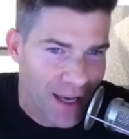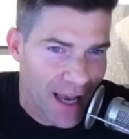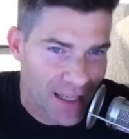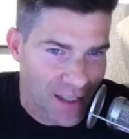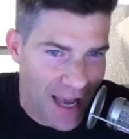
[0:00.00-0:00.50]

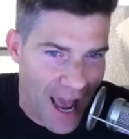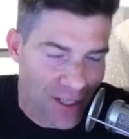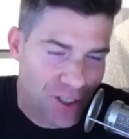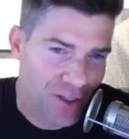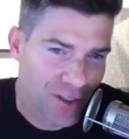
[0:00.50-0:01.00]
and
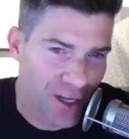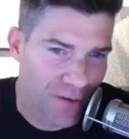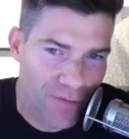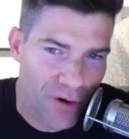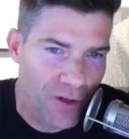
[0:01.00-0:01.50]
ask
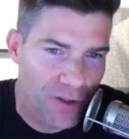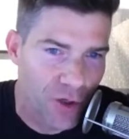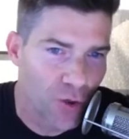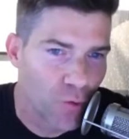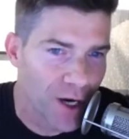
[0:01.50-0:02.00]
yourself first,
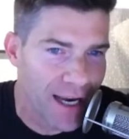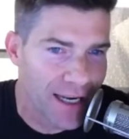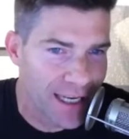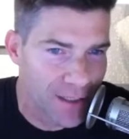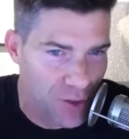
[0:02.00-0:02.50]
who would I
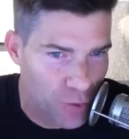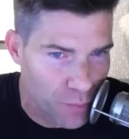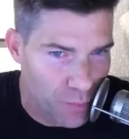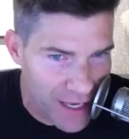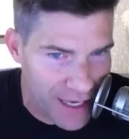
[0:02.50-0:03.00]
need to
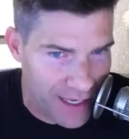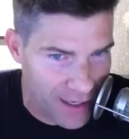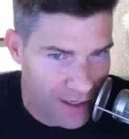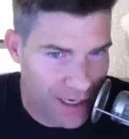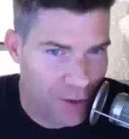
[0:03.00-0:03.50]
be
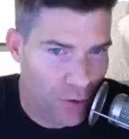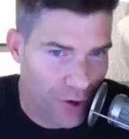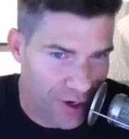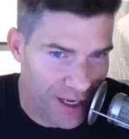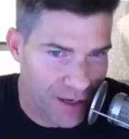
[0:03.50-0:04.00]
in
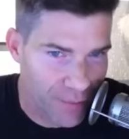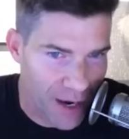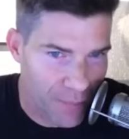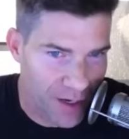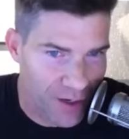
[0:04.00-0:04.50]
order to hit
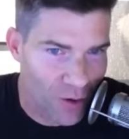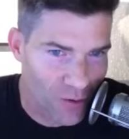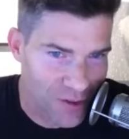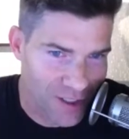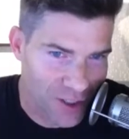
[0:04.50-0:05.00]
my big
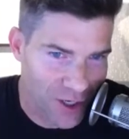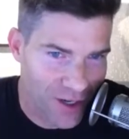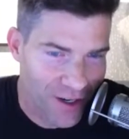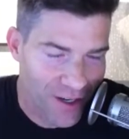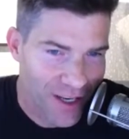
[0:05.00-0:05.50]
goals this year?
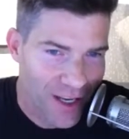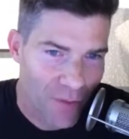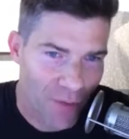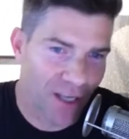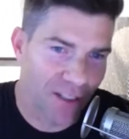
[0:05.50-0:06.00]

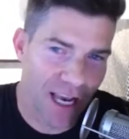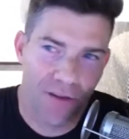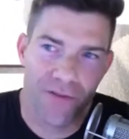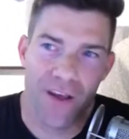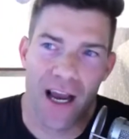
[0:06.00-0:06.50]
Because the
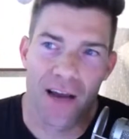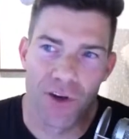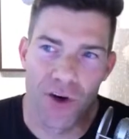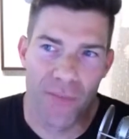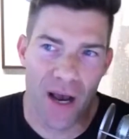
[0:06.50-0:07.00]
other thing I've
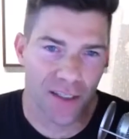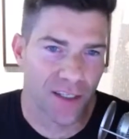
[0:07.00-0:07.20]
learned about